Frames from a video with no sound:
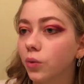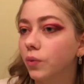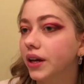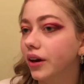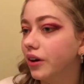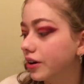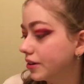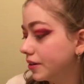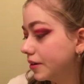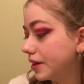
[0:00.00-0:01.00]
We
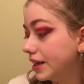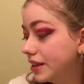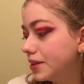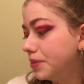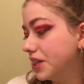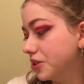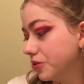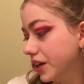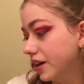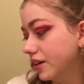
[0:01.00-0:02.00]
are in the
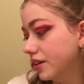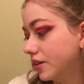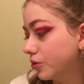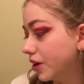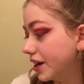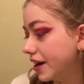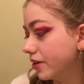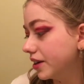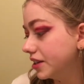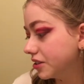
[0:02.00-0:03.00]
pizzeria right
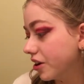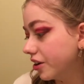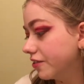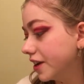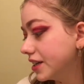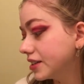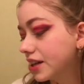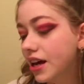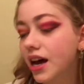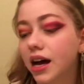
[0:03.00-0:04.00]
now. It is on our face.
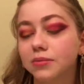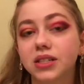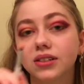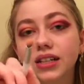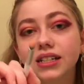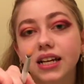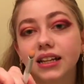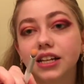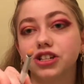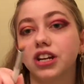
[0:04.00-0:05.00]
I'm still going to take
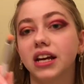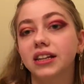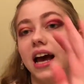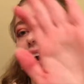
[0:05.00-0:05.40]
that shade that